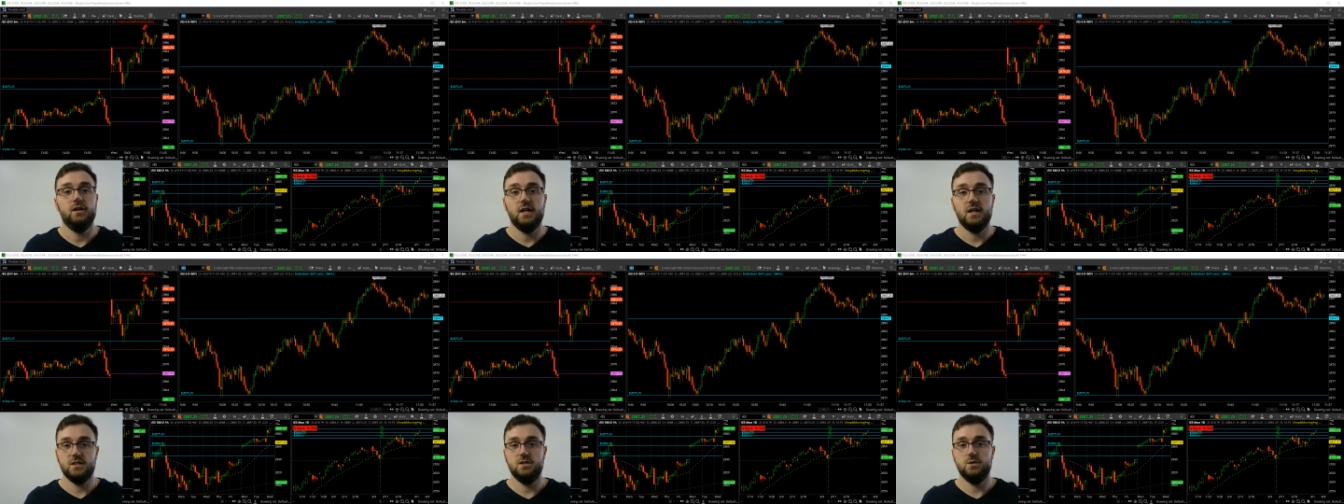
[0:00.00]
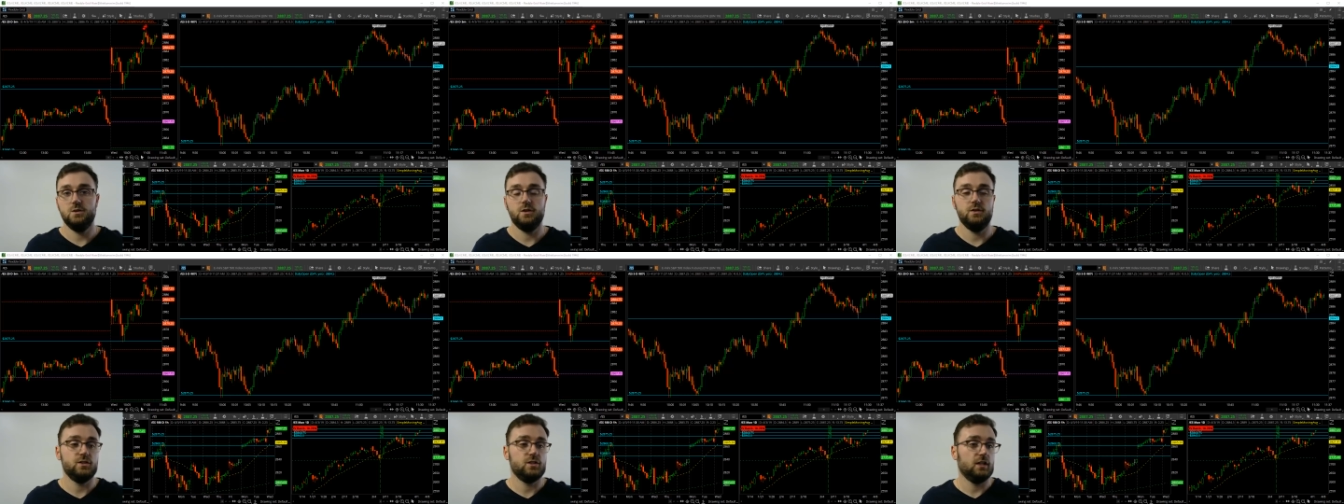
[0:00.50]
you guys can do
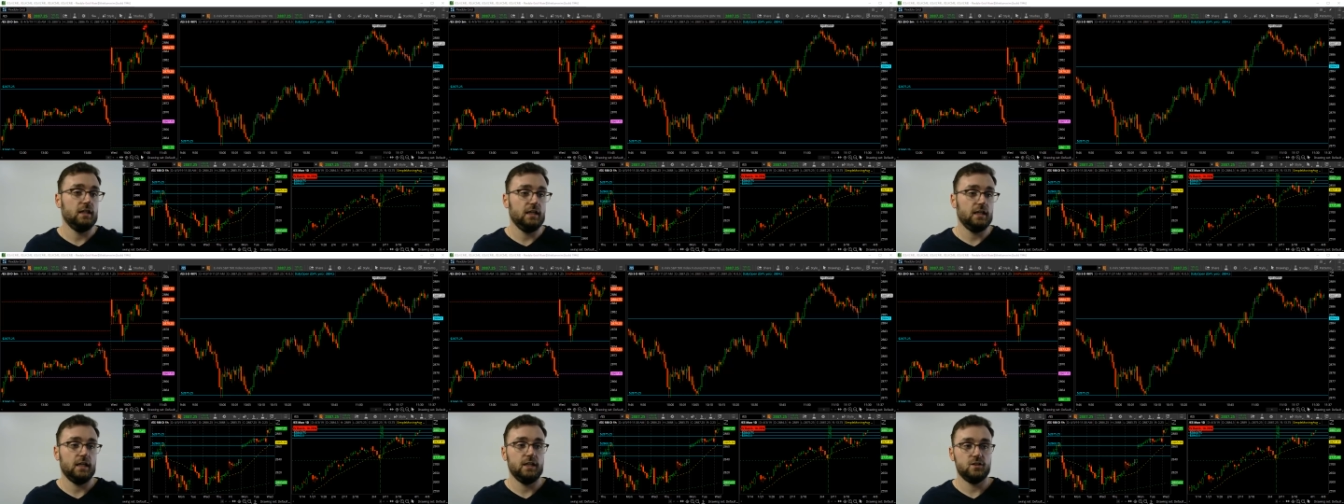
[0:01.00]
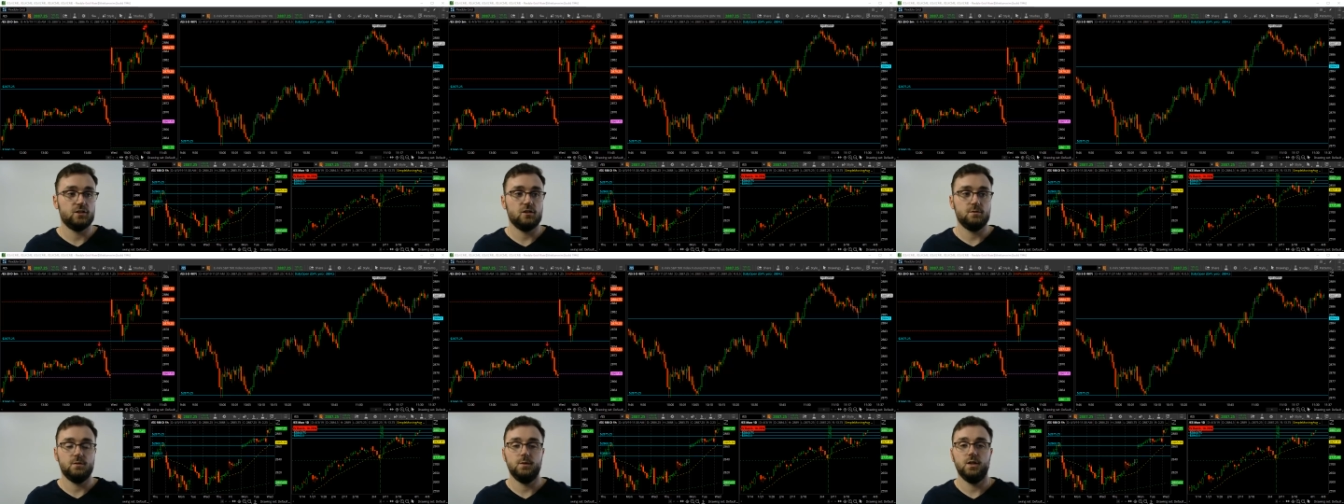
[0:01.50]
so. There's a link in the
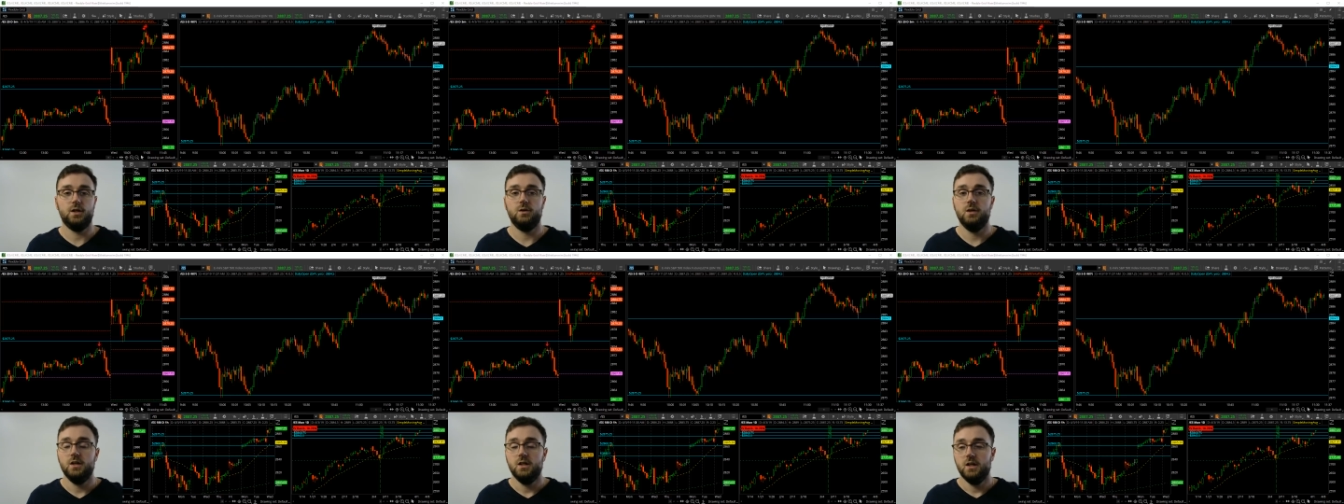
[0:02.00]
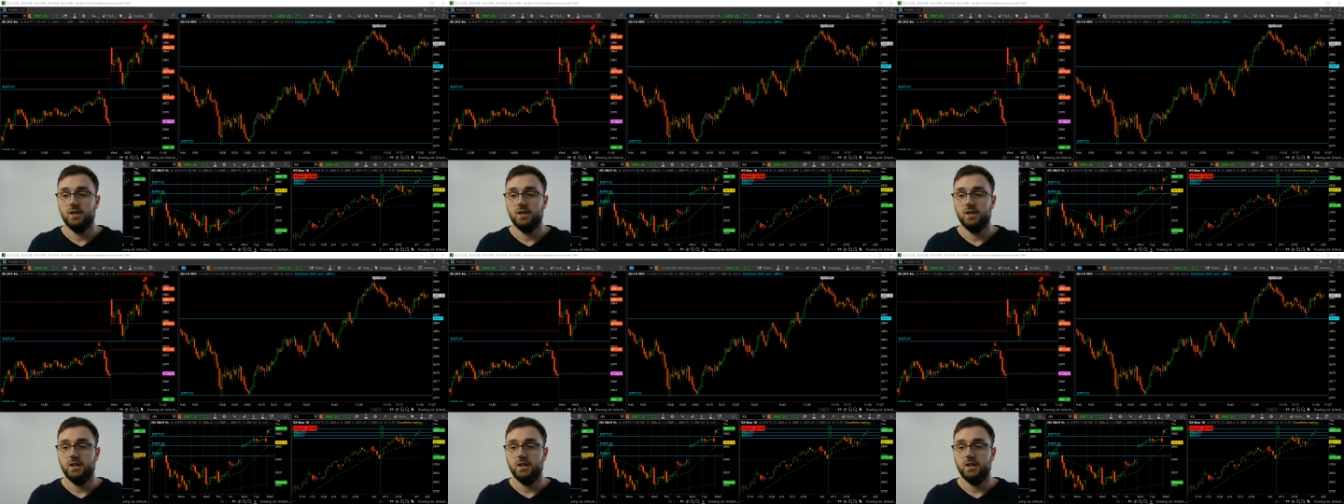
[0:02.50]
description below.